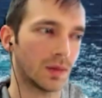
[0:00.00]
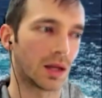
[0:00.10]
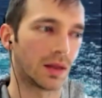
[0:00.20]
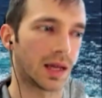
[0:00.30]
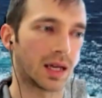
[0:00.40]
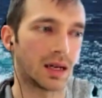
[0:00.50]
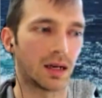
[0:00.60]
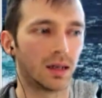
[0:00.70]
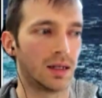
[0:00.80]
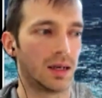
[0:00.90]

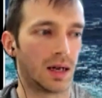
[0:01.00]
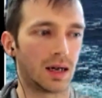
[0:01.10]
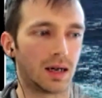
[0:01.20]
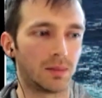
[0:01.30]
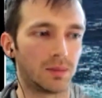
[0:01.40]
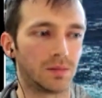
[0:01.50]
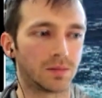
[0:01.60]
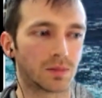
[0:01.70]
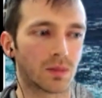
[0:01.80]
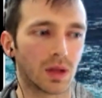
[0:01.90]
Then
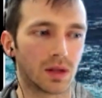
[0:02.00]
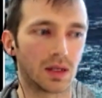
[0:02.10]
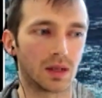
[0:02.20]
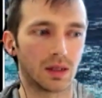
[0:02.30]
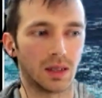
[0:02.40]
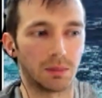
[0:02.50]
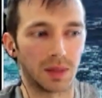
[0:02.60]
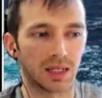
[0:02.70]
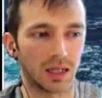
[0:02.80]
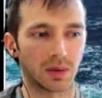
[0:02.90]
in
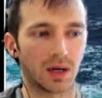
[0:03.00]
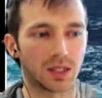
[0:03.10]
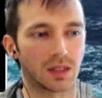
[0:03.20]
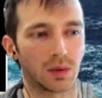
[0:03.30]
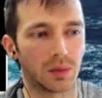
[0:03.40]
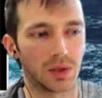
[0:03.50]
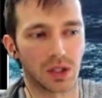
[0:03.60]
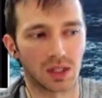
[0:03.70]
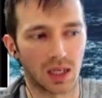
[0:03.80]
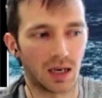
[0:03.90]
big data projects, what we
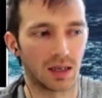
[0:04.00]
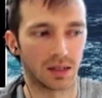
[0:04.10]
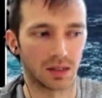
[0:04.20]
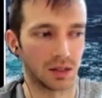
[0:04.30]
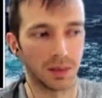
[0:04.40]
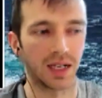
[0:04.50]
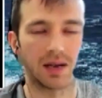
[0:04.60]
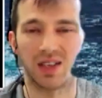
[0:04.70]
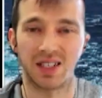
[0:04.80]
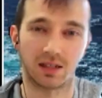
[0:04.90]
just saw is you might
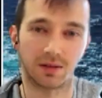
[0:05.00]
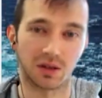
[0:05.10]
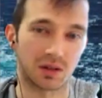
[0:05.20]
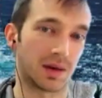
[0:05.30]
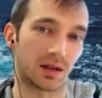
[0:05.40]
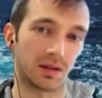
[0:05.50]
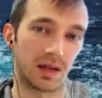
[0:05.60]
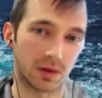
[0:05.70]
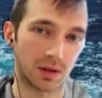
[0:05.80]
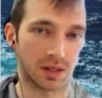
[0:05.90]
have a data first, model
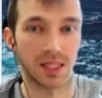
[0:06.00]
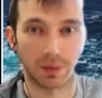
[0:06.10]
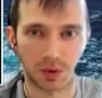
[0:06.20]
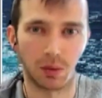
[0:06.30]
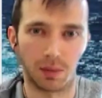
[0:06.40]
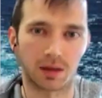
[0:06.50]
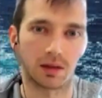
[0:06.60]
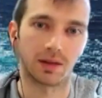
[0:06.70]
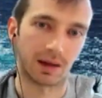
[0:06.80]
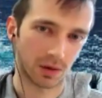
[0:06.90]
never, conceptual
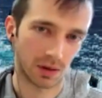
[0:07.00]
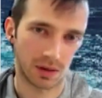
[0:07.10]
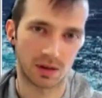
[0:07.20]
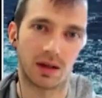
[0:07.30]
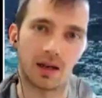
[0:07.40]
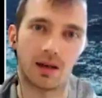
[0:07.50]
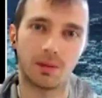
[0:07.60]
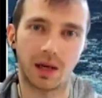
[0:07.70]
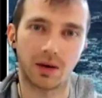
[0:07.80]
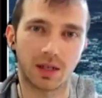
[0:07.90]
model never
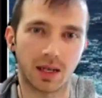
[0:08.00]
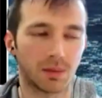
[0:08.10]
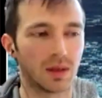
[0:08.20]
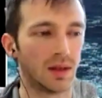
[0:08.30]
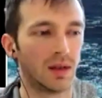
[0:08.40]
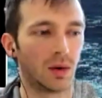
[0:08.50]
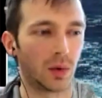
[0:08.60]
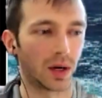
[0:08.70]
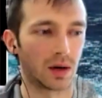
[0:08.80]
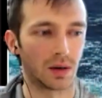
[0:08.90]
paradigm,
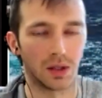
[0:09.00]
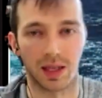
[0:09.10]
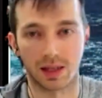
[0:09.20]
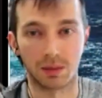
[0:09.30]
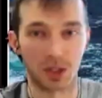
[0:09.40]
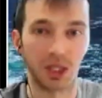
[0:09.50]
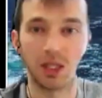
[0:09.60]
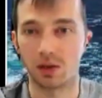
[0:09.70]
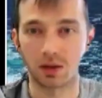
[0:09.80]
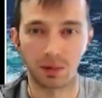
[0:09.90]
where you let the
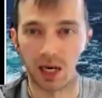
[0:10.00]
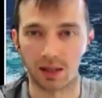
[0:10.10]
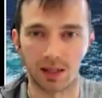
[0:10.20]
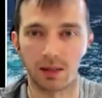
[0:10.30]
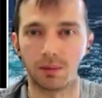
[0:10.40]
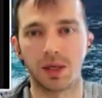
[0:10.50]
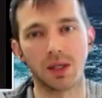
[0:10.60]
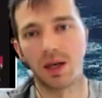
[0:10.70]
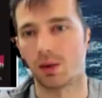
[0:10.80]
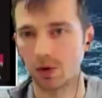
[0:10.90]
machine do the modeling, but
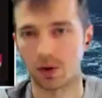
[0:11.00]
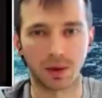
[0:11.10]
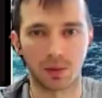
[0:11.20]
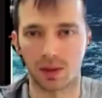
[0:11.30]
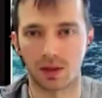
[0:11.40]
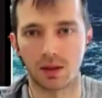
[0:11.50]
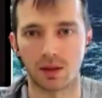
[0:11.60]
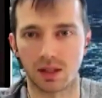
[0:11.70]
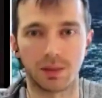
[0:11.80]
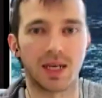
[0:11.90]
you're not worried about what
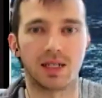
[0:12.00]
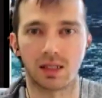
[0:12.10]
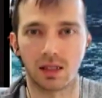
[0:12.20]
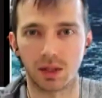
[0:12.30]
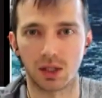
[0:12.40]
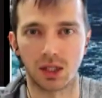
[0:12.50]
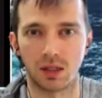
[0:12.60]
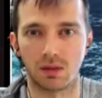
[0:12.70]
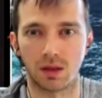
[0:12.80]
the semantics of the machine